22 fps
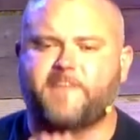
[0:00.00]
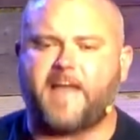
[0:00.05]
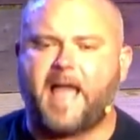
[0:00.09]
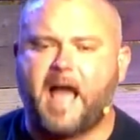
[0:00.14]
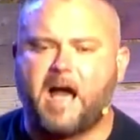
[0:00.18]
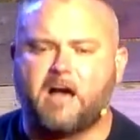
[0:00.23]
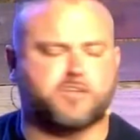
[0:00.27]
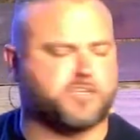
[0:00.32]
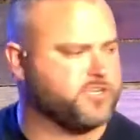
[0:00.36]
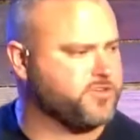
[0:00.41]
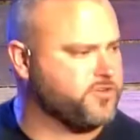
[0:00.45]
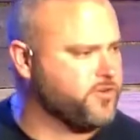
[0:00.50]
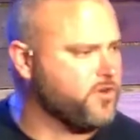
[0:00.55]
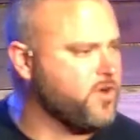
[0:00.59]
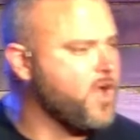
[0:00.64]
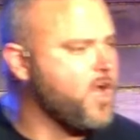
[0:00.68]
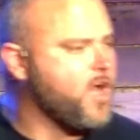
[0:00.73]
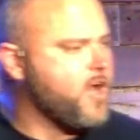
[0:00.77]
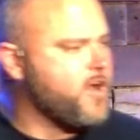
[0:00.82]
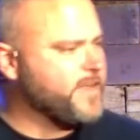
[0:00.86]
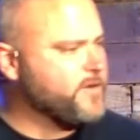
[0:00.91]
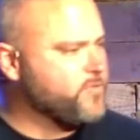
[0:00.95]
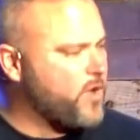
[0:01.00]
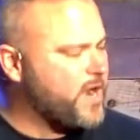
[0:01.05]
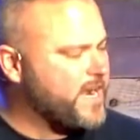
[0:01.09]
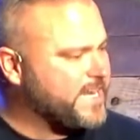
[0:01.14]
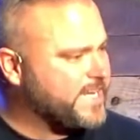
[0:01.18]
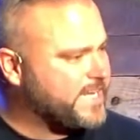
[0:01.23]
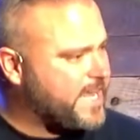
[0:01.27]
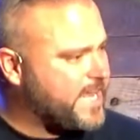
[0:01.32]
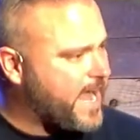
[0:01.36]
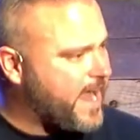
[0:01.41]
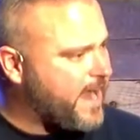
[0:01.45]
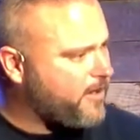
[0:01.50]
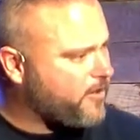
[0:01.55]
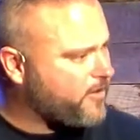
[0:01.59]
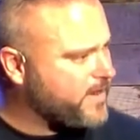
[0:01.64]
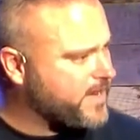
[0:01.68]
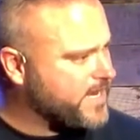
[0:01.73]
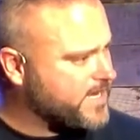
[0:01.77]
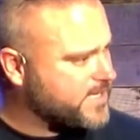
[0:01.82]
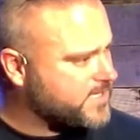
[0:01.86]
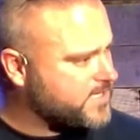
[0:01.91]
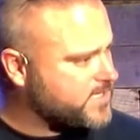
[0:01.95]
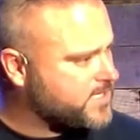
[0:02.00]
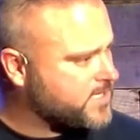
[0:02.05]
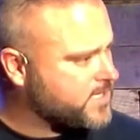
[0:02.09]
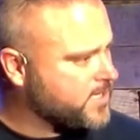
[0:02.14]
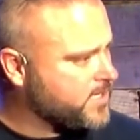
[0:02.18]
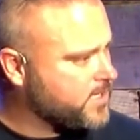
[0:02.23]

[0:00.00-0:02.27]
value in what he carries.